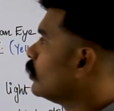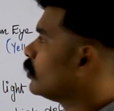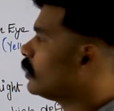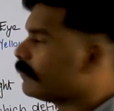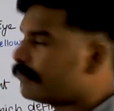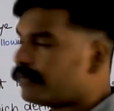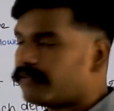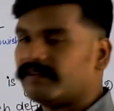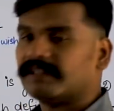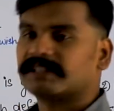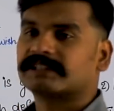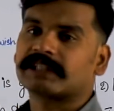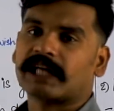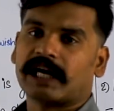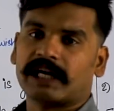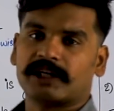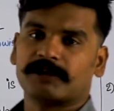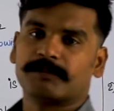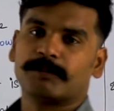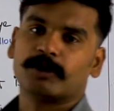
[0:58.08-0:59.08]
So we will
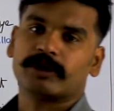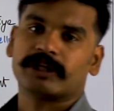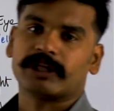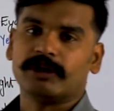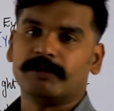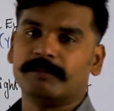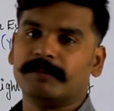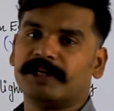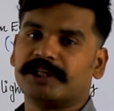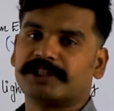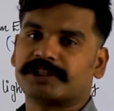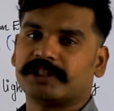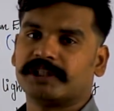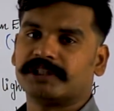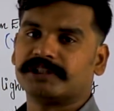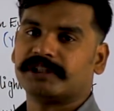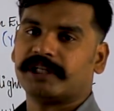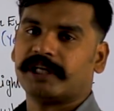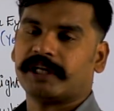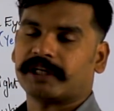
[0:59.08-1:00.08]
start about illumination
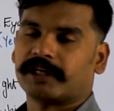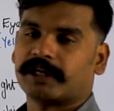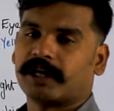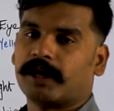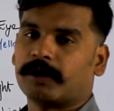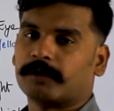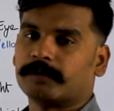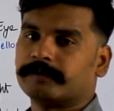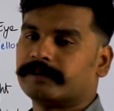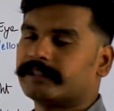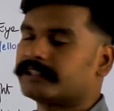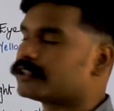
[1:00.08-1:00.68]
engineering now,